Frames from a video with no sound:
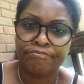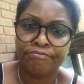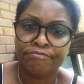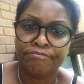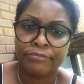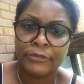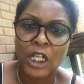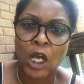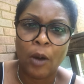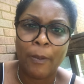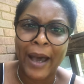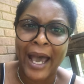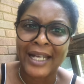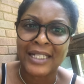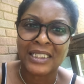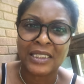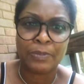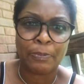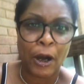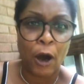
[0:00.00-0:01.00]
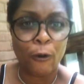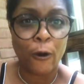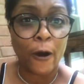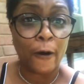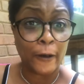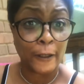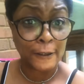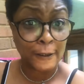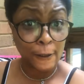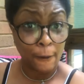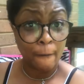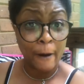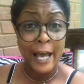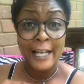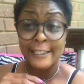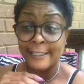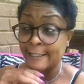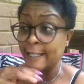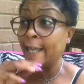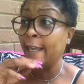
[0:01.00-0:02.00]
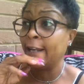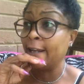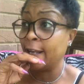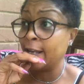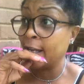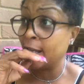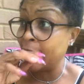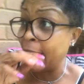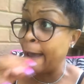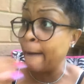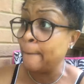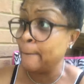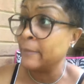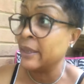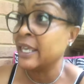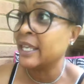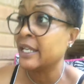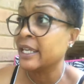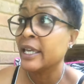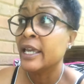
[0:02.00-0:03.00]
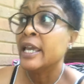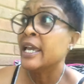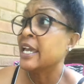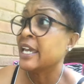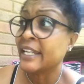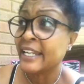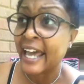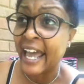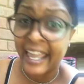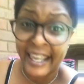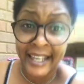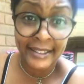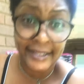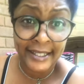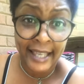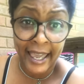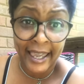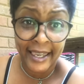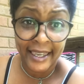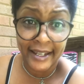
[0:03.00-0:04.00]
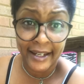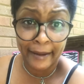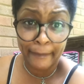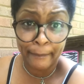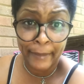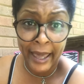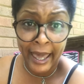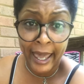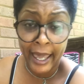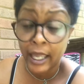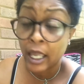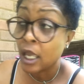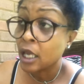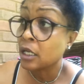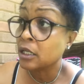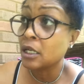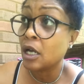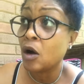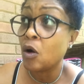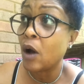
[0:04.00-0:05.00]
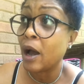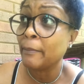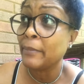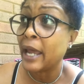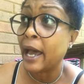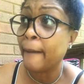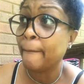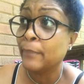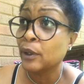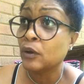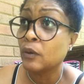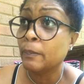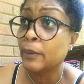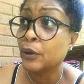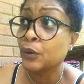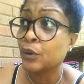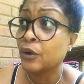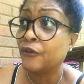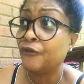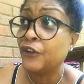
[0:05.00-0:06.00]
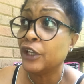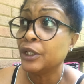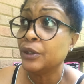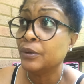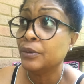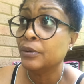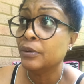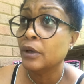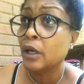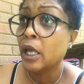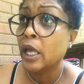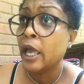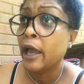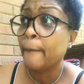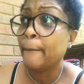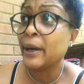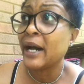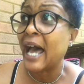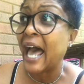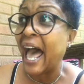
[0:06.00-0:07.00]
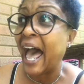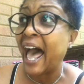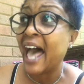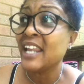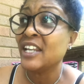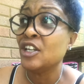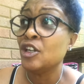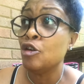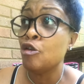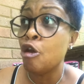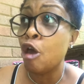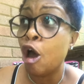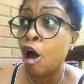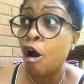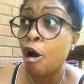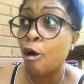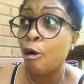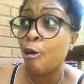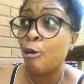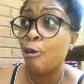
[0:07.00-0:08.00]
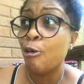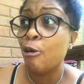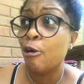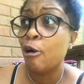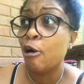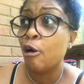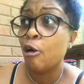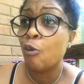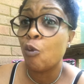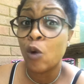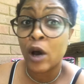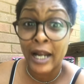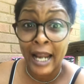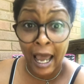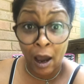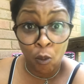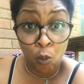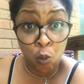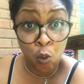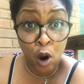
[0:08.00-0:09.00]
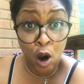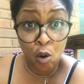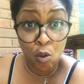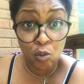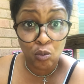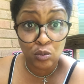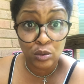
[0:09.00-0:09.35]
Nobody spoke on it, so I said it and I meant it, and I ain't taking it back. No, I'm not boo-boo the fool, but I know what I want.